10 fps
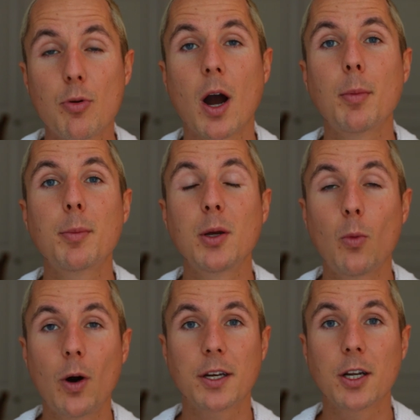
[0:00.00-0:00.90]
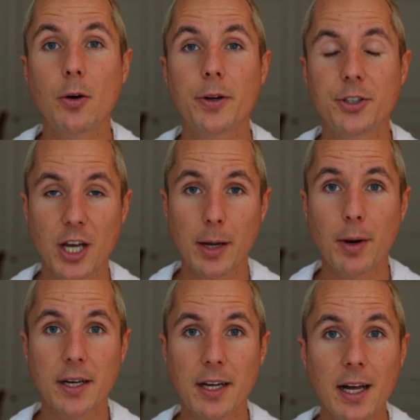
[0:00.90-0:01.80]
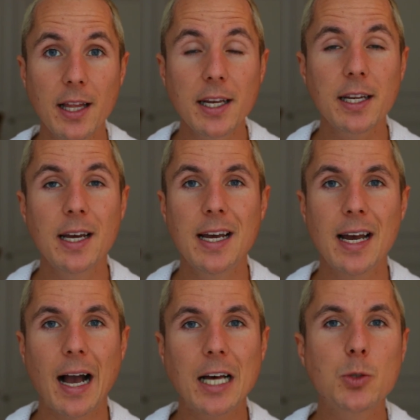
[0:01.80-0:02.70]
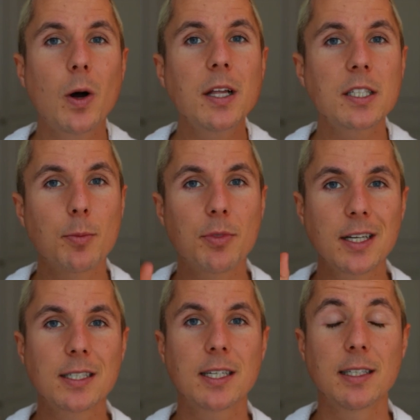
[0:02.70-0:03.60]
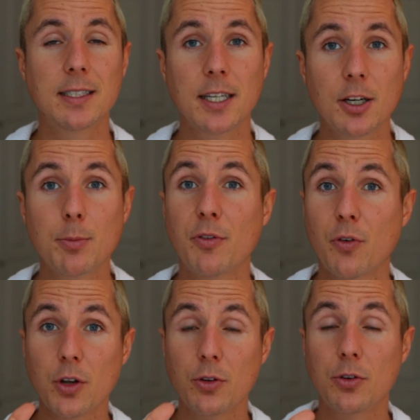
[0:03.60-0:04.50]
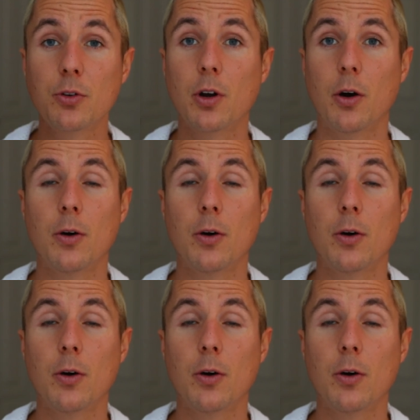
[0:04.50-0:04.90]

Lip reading: probably want to go to Chiang Mai, Thailand, as well as some things to consider before you do go.